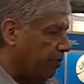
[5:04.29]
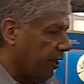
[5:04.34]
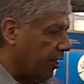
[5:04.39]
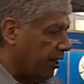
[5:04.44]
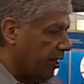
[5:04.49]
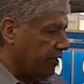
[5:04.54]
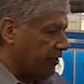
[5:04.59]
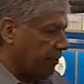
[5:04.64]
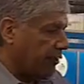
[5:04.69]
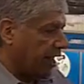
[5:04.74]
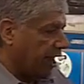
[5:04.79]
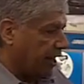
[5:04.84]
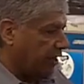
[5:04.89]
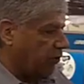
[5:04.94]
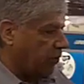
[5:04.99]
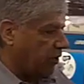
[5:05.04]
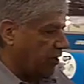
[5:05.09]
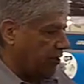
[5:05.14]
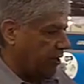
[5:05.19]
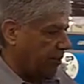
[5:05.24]
because
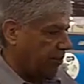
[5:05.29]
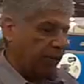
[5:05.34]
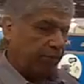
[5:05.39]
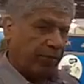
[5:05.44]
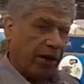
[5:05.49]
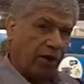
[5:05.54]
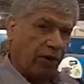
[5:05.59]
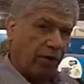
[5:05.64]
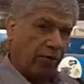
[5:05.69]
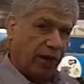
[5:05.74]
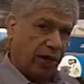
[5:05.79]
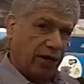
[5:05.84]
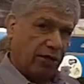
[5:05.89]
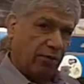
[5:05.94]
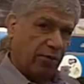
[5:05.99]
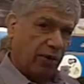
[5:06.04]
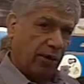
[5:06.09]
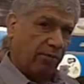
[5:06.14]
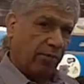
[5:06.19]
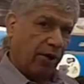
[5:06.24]
next we simply make our
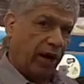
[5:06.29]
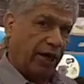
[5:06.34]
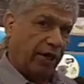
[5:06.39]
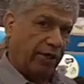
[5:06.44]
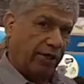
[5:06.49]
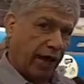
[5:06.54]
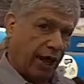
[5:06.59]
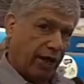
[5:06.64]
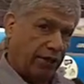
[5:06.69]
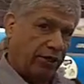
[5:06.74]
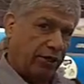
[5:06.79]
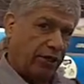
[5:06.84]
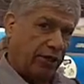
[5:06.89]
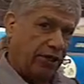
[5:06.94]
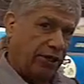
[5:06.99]
measurement by attaching